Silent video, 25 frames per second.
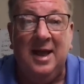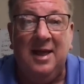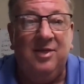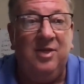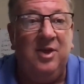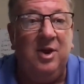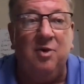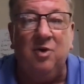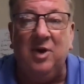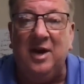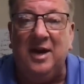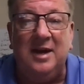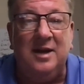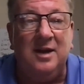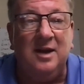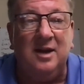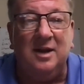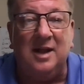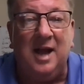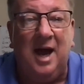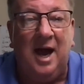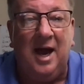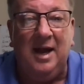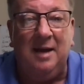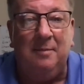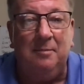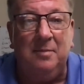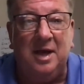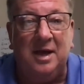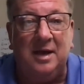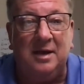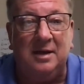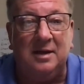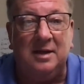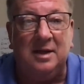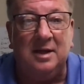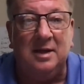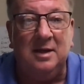They're in
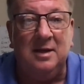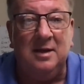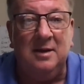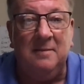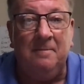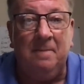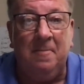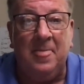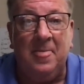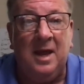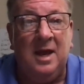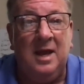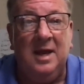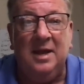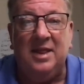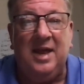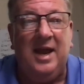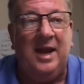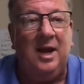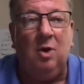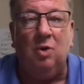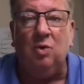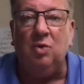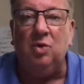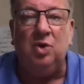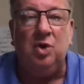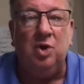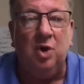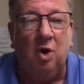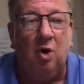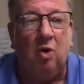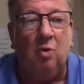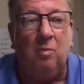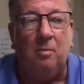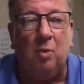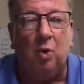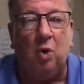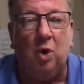alignment. They don't
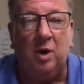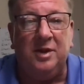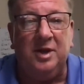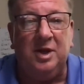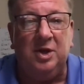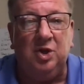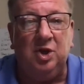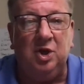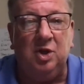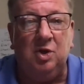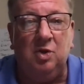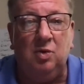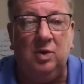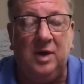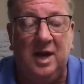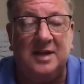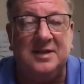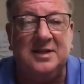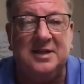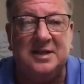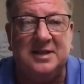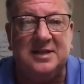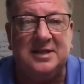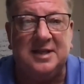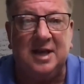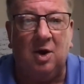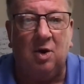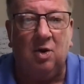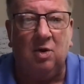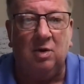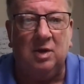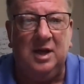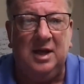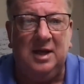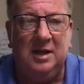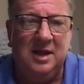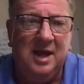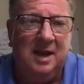know more than you
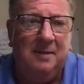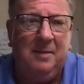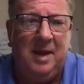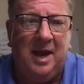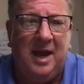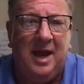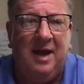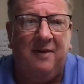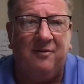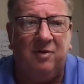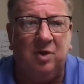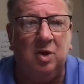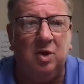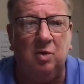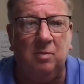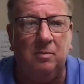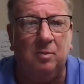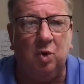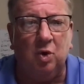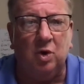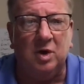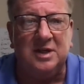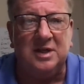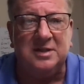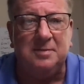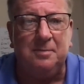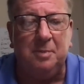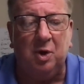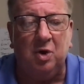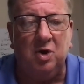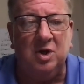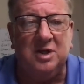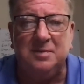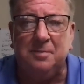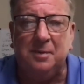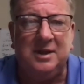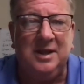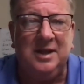necessarily. They may have a little more
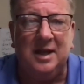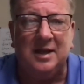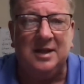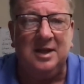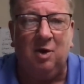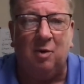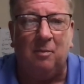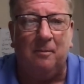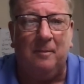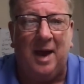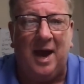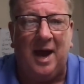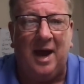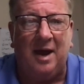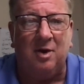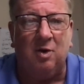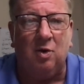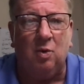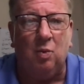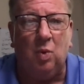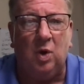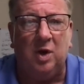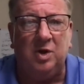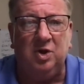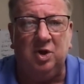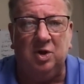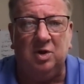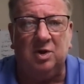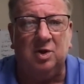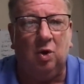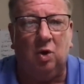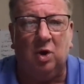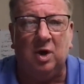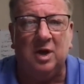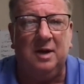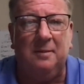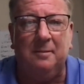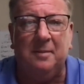experience, but that don't matter when you're
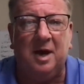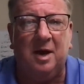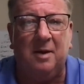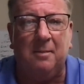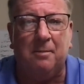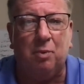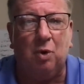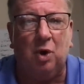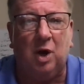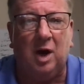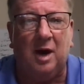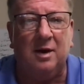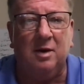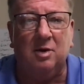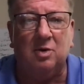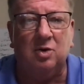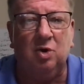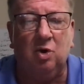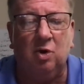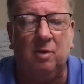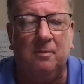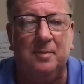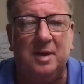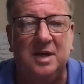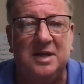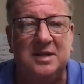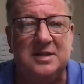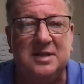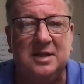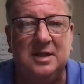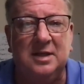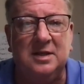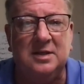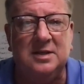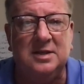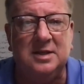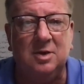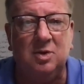talking about a product or a
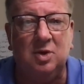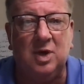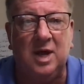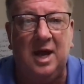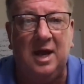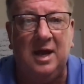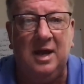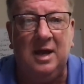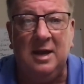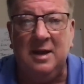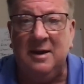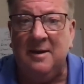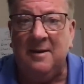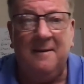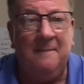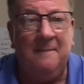business, okay?